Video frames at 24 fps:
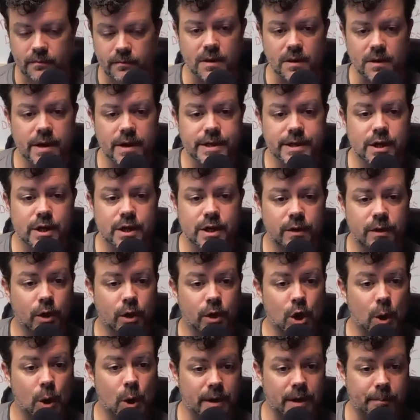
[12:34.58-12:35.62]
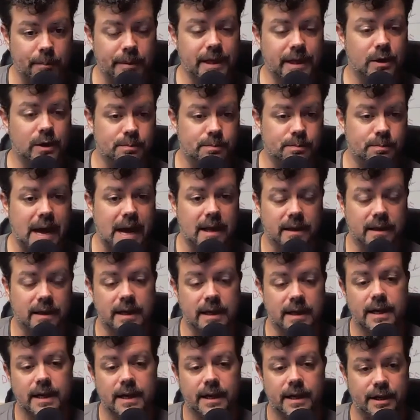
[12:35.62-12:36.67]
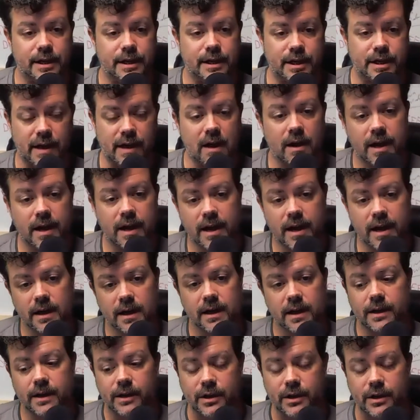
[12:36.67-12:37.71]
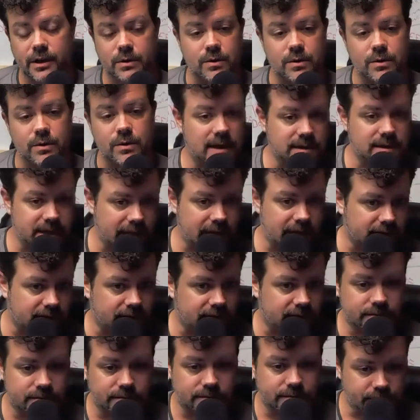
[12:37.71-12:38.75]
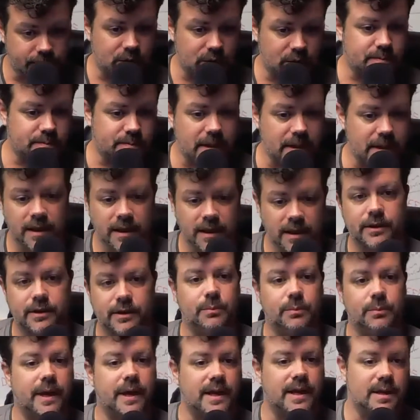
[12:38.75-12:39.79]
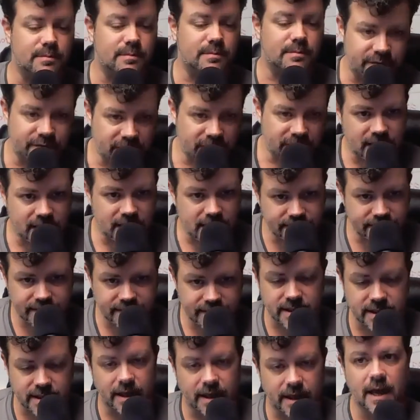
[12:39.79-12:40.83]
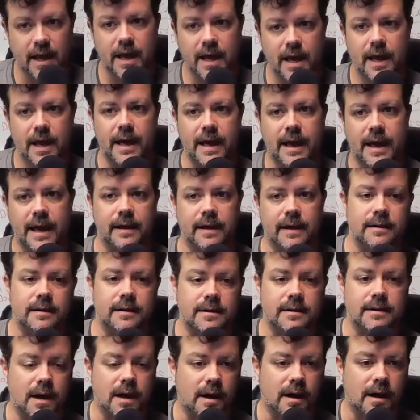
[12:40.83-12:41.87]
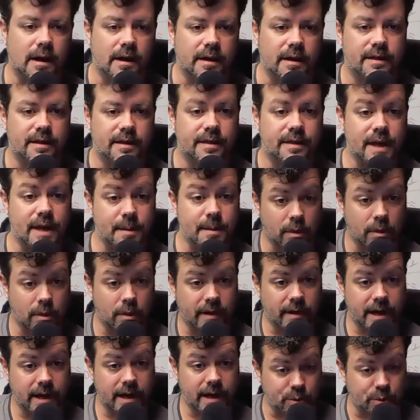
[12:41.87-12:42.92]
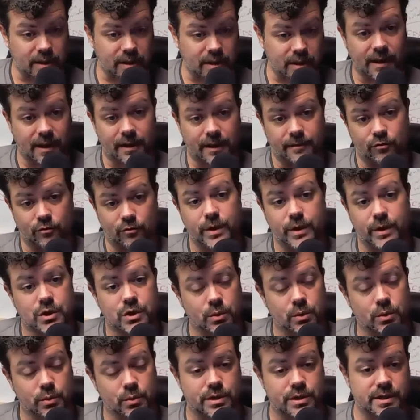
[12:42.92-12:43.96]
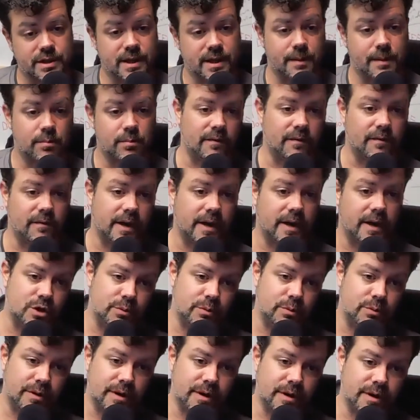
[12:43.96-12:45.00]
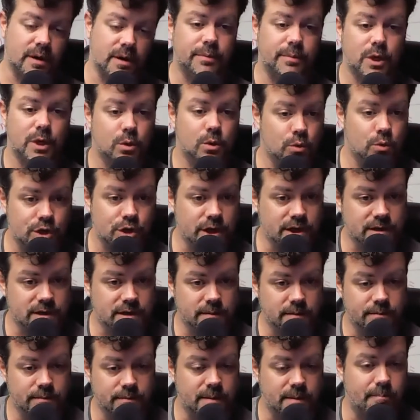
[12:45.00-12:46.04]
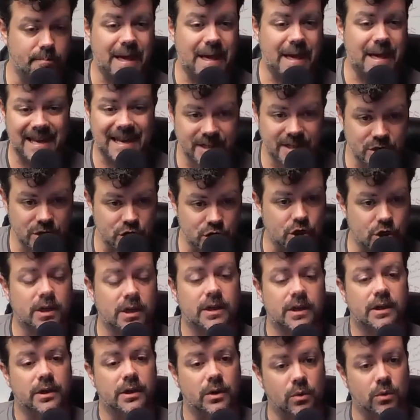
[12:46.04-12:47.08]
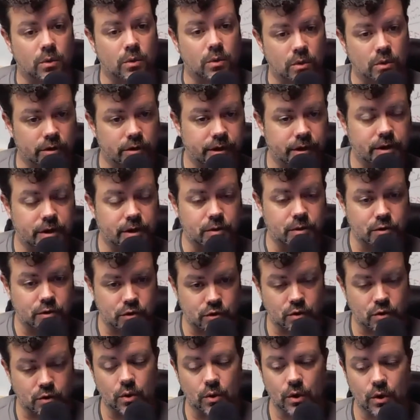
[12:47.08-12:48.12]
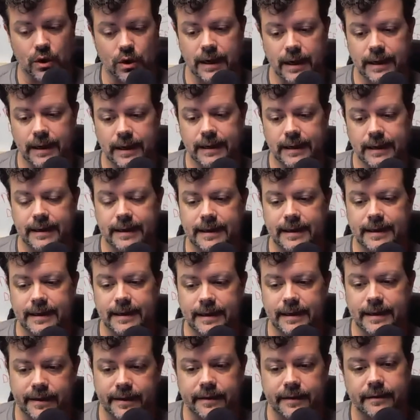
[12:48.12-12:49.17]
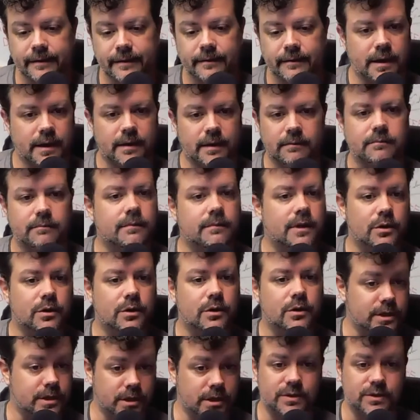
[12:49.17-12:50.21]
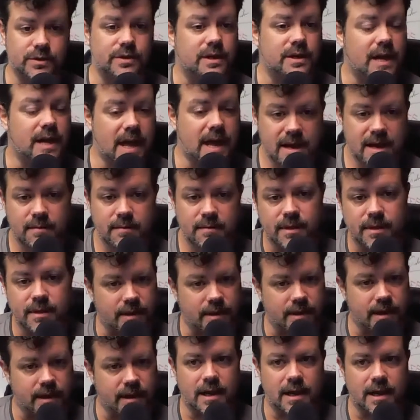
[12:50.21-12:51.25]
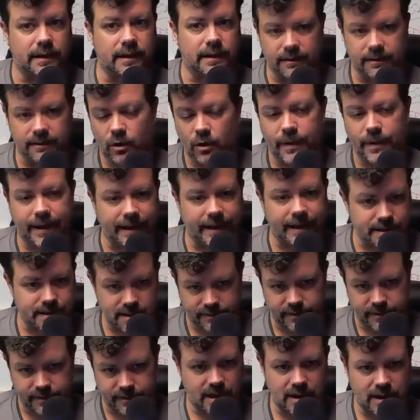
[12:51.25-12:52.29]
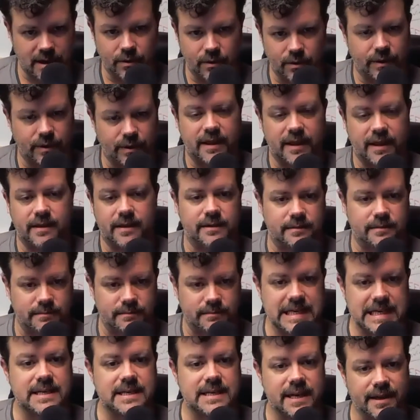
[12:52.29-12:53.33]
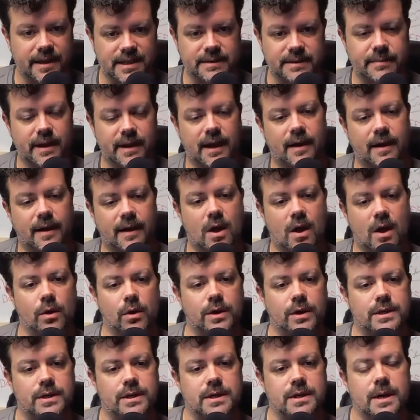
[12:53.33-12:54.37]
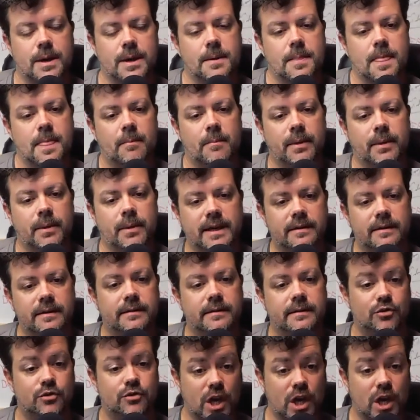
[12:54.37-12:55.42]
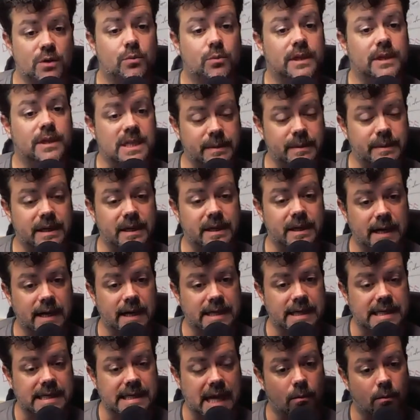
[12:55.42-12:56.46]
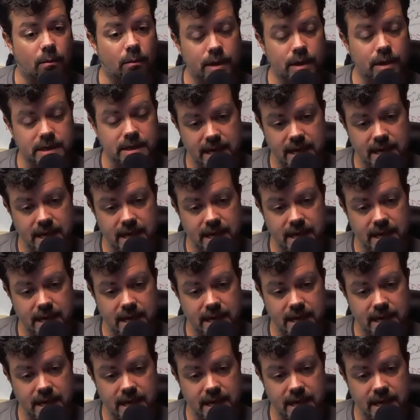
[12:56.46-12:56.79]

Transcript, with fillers: Right, so if you want to open a Pinot's Palette in your area, you contact Pinot's Palette, you pay them a fee, obviously, and they provide you with a lot of resources. They provide you with a computer system to manage your store. You get to use the name and kind of all that kind of stuff. And I don't know any of the details about how that works, but generally speaking, that's how it works.